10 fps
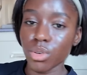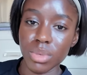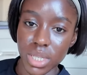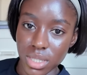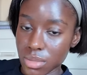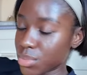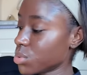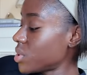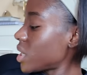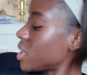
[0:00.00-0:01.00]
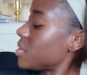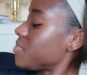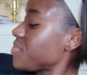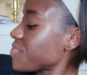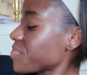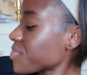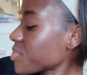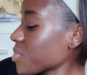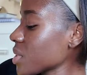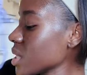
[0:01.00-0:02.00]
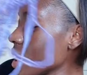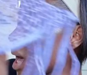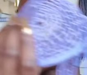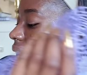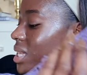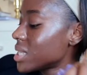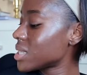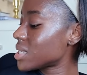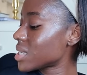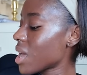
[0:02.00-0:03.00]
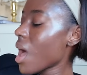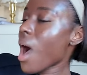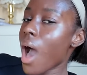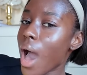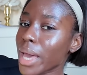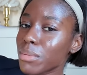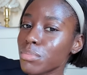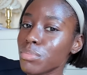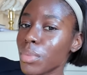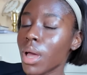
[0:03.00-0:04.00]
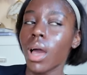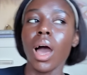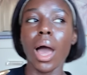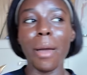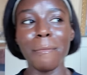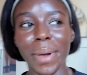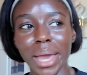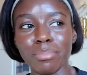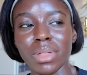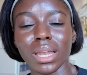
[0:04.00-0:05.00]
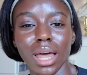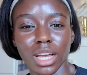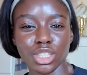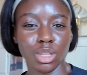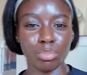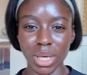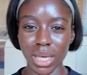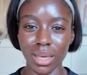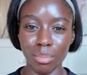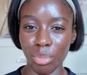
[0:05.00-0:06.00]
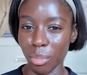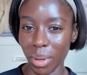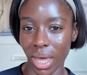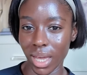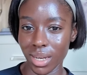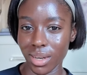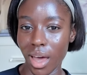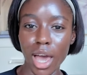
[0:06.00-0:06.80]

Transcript: from Issa Balder, and I'm a babe that likes to be prepared.